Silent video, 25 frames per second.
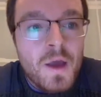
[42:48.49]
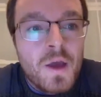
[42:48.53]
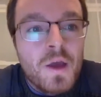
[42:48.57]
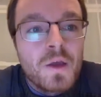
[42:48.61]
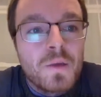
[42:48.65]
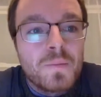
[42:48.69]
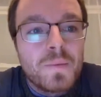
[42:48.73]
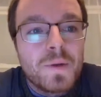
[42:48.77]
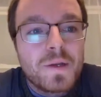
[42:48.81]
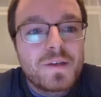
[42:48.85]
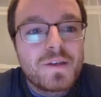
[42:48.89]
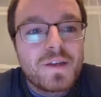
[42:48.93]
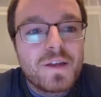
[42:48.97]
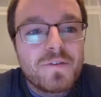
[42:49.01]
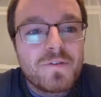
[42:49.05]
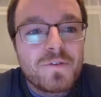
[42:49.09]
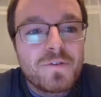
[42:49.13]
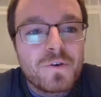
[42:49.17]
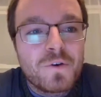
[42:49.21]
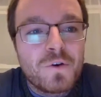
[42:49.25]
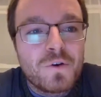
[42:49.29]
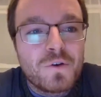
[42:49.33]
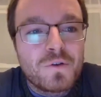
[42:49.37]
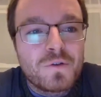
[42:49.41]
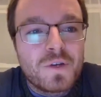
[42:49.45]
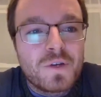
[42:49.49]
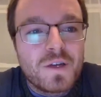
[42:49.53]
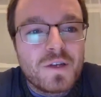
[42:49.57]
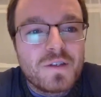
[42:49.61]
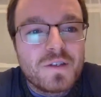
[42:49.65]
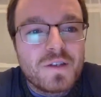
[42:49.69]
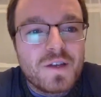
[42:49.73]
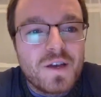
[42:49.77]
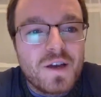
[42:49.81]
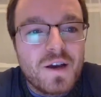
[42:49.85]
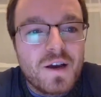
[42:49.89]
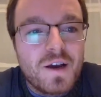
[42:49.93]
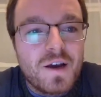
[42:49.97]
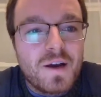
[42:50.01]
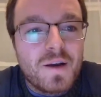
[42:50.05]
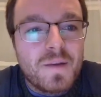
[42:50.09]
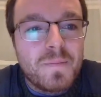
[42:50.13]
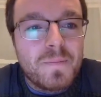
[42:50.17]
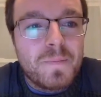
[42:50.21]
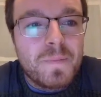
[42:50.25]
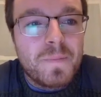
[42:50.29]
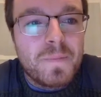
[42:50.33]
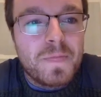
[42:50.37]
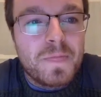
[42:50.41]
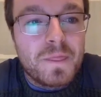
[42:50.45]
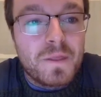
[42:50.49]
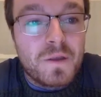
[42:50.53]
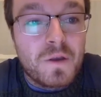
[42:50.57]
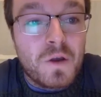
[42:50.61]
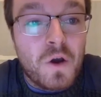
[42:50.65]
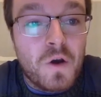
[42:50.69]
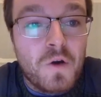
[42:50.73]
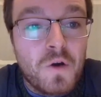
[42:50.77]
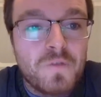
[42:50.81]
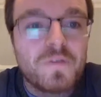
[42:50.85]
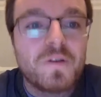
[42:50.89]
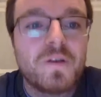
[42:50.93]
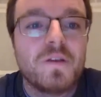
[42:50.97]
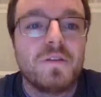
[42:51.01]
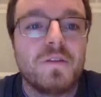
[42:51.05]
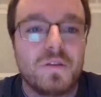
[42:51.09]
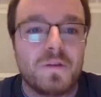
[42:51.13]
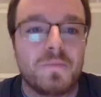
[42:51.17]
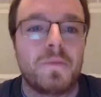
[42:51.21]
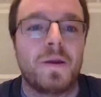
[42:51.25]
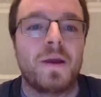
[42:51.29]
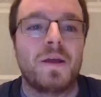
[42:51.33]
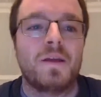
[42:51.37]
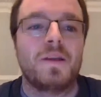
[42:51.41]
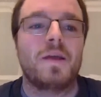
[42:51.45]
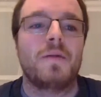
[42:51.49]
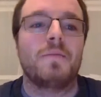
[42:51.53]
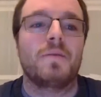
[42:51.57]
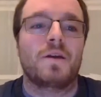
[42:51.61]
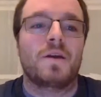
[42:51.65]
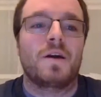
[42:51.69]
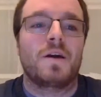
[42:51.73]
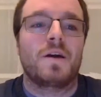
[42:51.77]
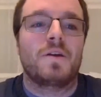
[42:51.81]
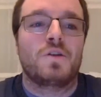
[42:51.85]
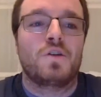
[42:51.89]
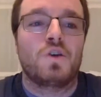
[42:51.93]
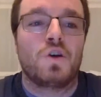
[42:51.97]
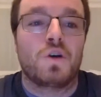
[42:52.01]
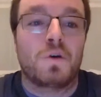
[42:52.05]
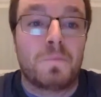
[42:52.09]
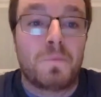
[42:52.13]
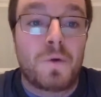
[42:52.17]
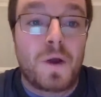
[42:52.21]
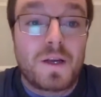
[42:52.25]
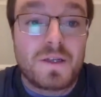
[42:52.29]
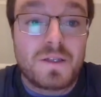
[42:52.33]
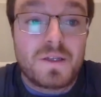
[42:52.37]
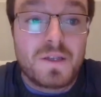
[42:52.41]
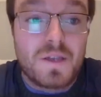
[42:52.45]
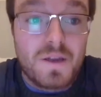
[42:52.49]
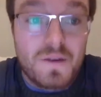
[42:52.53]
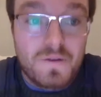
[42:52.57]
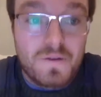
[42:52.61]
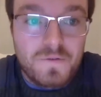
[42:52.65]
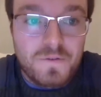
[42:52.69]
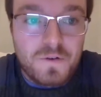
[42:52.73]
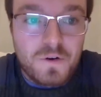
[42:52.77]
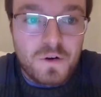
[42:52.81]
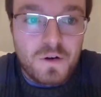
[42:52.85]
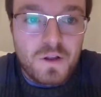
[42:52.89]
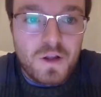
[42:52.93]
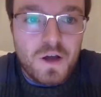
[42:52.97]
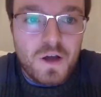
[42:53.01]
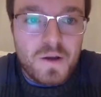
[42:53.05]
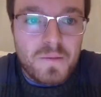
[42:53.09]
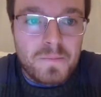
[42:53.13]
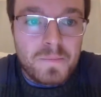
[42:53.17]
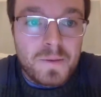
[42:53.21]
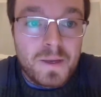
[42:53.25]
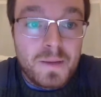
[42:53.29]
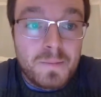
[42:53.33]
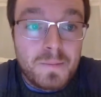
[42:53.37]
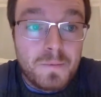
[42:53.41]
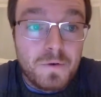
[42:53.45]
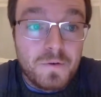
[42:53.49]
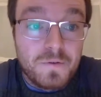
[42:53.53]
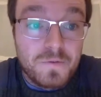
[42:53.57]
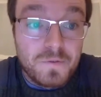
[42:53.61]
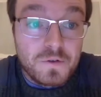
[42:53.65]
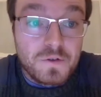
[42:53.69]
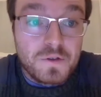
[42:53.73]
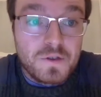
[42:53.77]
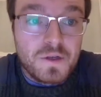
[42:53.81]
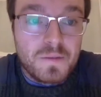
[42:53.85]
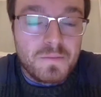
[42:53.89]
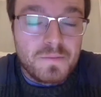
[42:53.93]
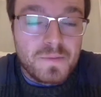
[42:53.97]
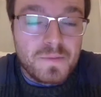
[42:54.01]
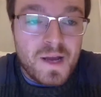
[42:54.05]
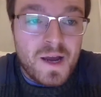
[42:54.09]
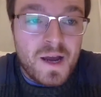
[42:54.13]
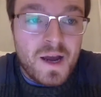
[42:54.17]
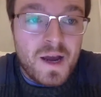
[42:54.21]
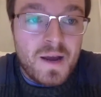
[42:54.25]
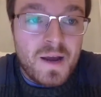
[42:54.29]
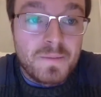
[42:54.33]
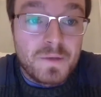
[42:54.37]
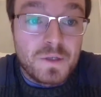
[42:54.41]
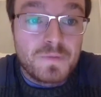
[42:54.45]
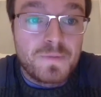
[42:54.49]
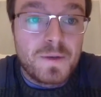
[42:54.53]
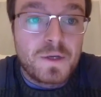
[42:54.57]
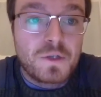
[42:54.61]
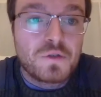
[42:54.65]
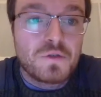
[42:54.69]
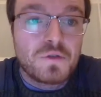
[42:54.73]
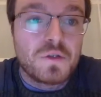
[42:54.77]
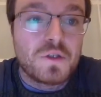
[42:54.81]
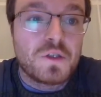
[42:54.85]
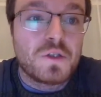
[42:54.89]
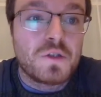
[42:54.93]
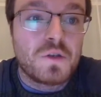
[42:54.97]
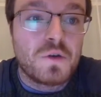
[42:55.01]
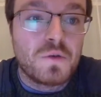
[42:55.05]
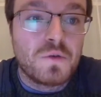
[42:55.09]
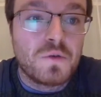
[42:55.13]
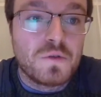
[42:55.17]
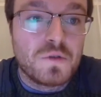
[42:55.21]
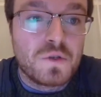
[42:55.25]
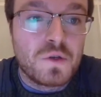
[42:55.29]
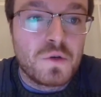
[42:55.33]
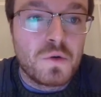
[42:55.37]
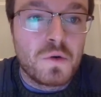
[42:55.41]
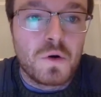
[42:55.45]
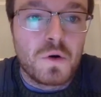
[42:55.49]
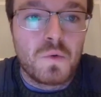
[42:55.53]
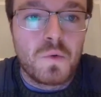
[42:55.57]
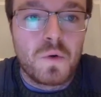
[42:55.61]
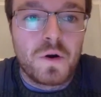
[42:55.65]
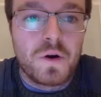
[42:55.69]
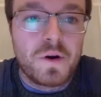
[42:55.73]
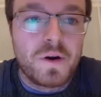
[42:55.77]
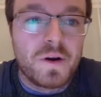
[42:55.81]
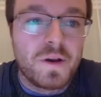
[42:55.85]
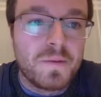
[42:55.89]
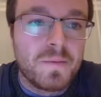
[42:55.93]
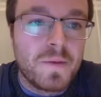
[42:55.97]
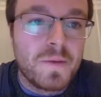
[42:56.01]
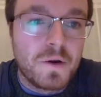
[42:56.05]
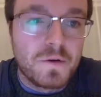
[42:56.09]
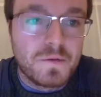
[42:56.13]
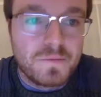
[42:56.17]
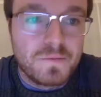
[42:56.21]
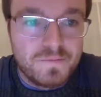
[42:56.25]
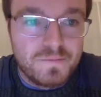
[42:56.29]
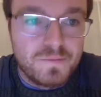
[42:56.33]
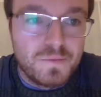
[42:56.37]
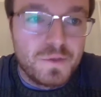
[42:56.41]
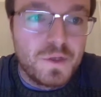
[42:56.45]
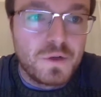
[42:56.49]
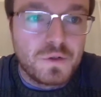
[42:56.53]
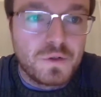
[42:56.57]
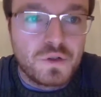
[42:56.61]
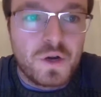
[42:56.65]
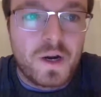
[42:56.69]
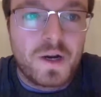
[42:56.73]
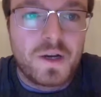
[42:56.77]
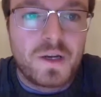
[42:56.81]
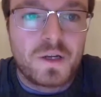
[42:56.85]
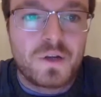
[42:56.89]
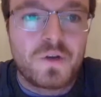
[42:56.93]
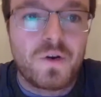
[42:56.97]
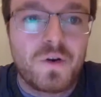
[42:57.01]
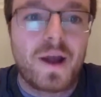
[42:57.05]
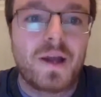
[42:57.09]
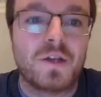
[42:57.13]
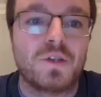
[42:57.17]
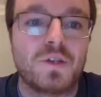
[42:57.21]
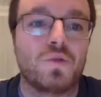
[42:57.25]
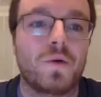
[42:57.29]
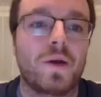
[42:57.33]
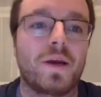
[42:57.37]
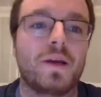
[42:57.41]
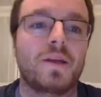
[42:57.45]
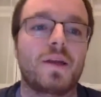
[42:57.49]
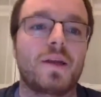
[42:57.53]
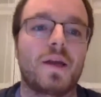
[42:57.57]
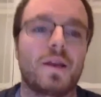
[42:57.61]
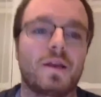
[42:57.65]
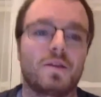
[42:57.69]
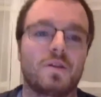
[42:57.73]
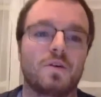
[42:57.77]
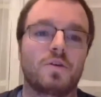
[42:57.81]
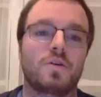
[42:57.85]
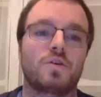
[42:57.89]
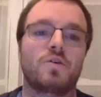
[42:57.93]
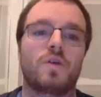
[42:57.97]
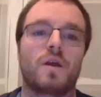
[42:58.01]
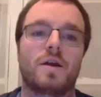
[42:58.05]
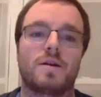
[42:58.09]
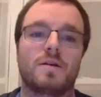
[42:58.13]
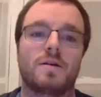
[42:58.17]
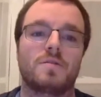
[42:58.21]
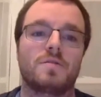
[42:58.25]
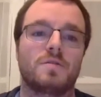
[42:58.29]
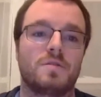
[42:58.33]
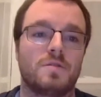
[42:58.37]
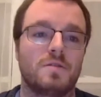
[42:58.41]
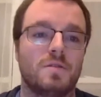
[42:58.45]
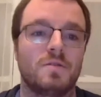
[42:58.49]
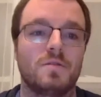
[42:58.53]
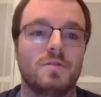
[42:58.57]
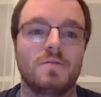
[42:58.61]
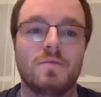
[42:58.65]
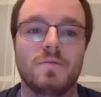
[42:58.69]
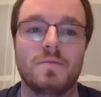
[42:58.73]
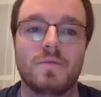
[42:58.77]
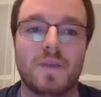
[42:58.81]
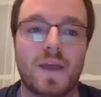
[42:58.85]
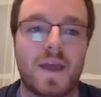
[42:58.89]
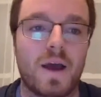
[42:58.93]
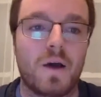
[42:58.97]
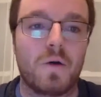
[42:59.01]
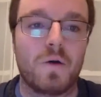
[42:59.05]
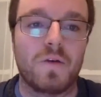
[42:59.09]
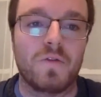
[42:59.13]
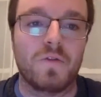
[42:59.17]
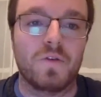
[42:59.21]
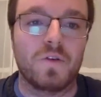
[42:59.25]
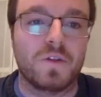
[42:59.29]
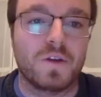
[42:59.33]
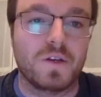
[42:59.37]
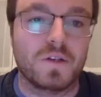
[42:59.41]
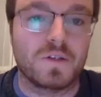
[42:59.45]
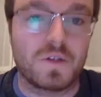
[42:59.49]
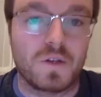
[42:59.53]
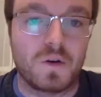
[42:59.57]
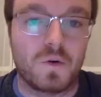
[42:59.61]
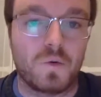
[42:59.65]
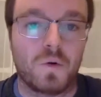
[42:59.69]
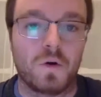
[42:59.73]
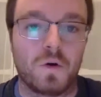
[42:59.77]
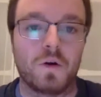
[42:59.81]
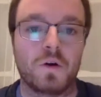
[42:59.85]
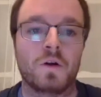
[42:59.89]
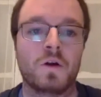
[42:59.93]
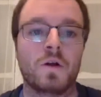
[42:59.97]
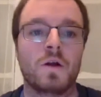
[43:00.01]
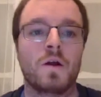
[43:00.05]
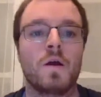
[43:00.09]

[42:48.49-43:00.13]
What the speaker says: A bit difficult because COVID and the pandemic kind of took precedent for a lot of people for some time, especially students who are worried about trying to graduate, getting their credits, and how everything's going to work.